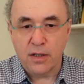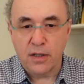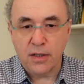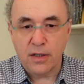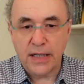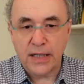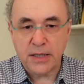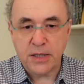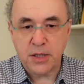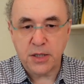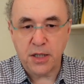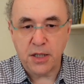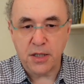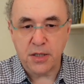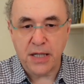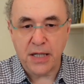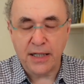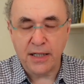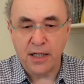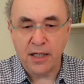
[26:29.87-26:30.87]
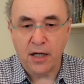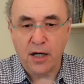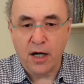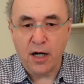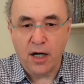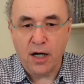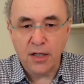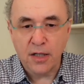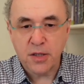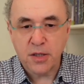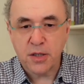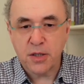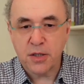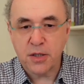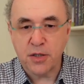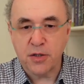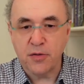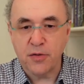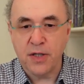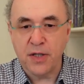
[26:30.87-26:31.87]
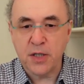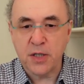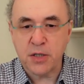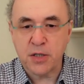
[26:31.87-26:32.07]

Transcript: Let's see. Zania asks Do you think